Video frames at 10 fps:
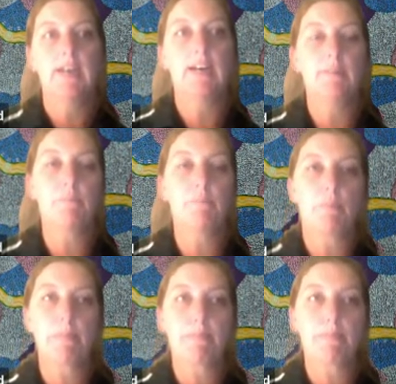
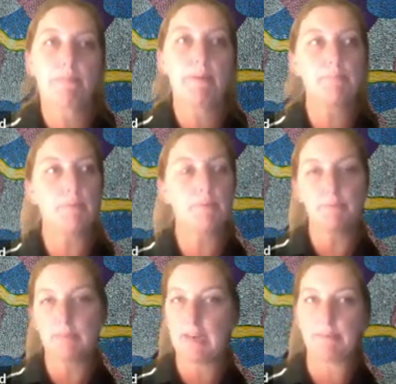Um, people
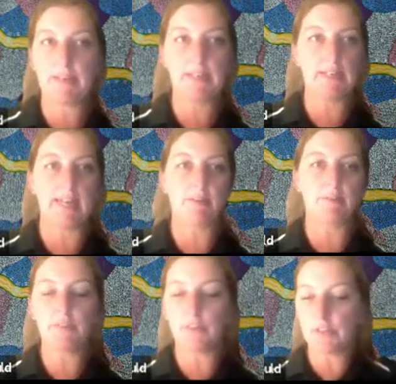come in and out.
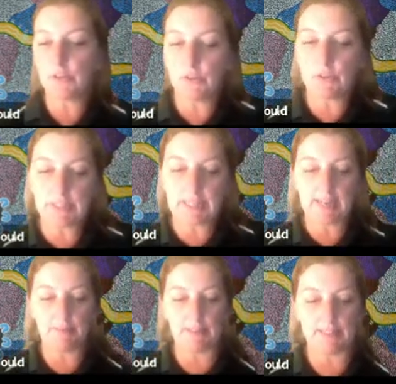We've got a core
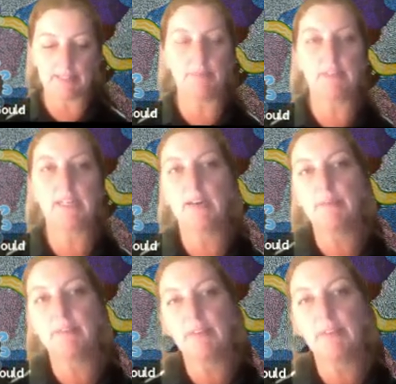team that seem to
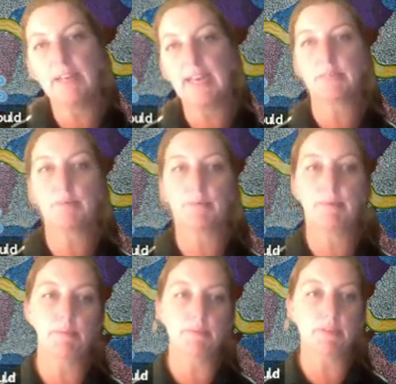come every catch, but
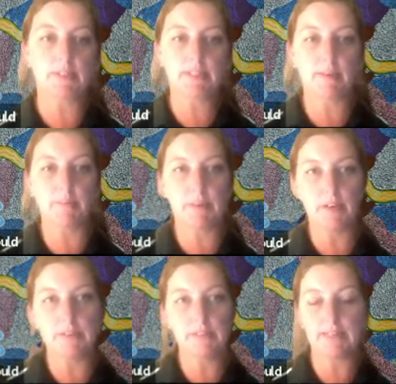people will just come and
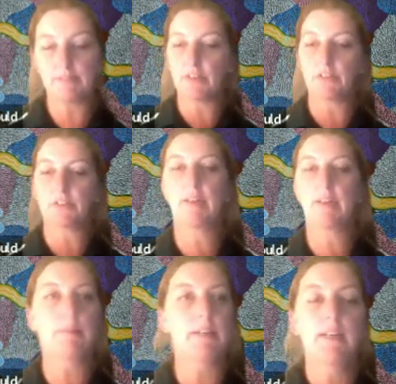go as they've got
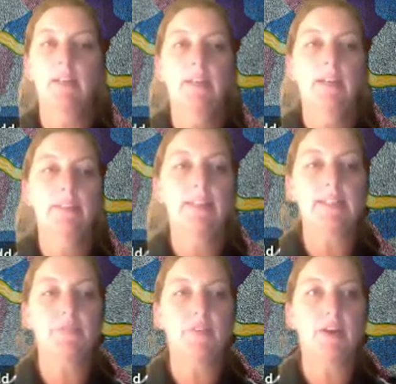time, and and
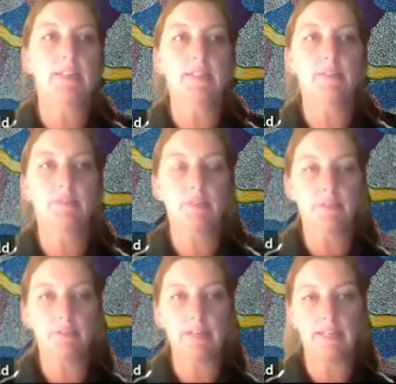that's fine. So we've got
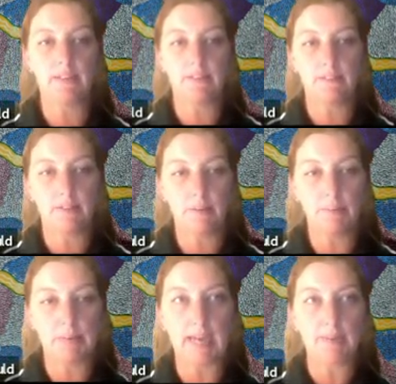a really
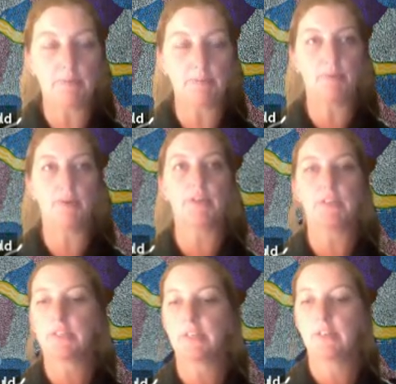open armed
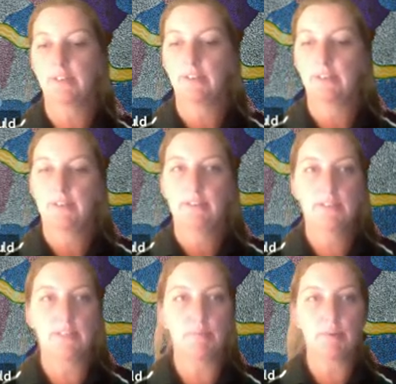approach
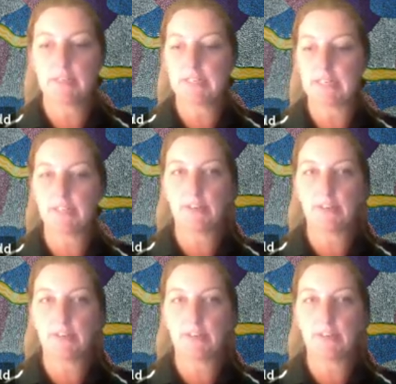to the project.